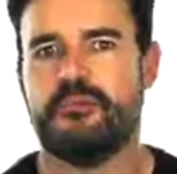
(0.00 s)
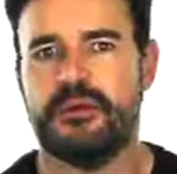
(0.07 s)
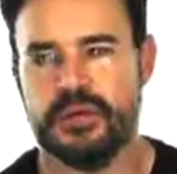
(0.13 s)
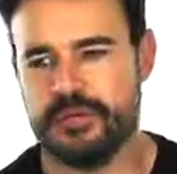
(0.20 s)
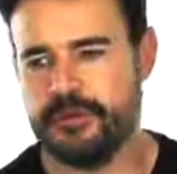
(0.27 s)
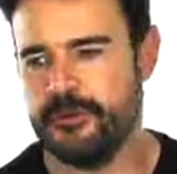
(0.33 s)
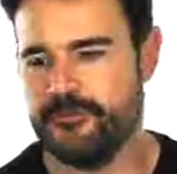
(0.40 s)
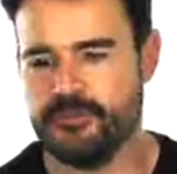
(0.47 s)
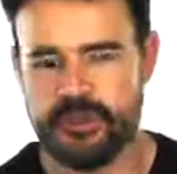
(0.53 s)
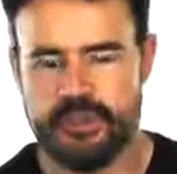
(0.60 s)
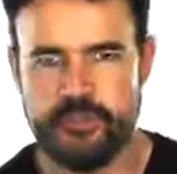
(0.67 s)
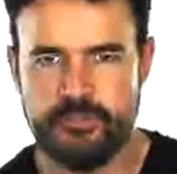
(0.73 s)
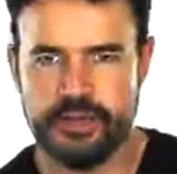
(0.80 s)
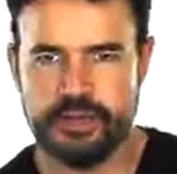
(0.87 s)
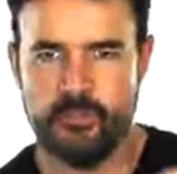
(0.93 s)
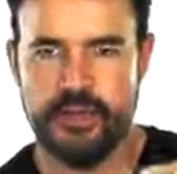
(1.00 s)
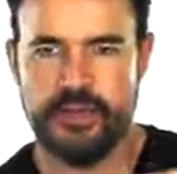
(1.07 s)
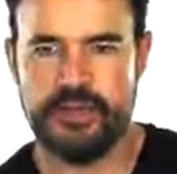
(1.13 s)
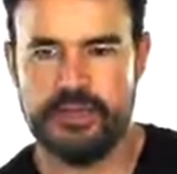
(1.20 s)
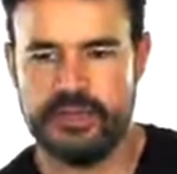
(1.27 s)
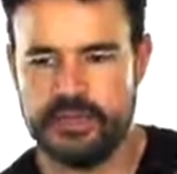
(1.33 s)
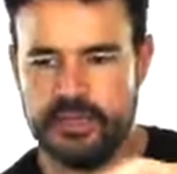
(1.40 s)
Pick. Pick
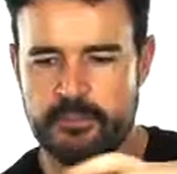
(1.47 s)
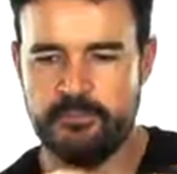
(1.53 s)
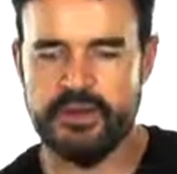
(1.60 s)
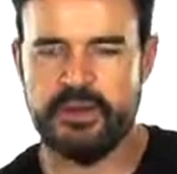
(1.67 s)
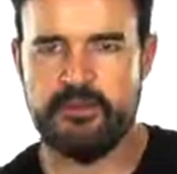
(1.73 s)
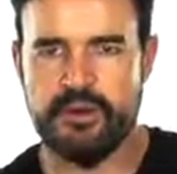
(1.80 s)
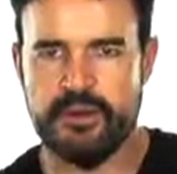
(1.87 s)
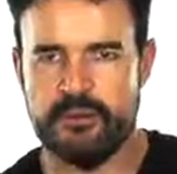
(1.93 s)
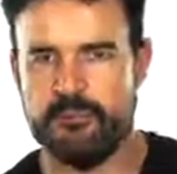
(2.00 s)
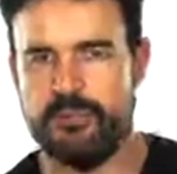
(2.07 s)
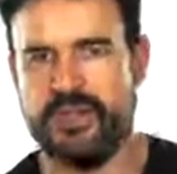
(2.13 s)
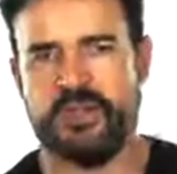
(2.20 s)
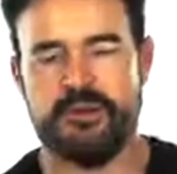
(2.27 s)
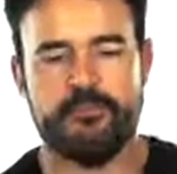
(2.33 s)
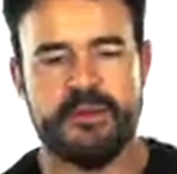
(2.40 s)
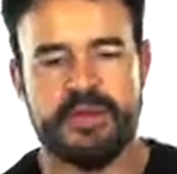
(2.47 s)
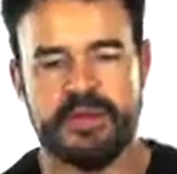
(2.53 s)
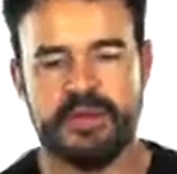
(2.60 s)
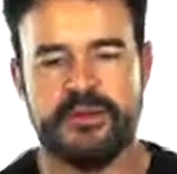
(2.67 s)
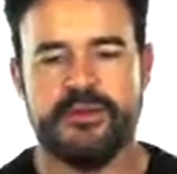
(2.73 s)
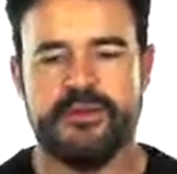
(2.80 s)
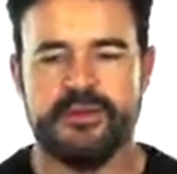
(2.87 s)
one. Elige. Pick one.
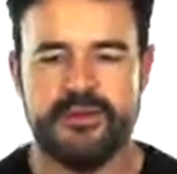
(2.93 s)
Pick.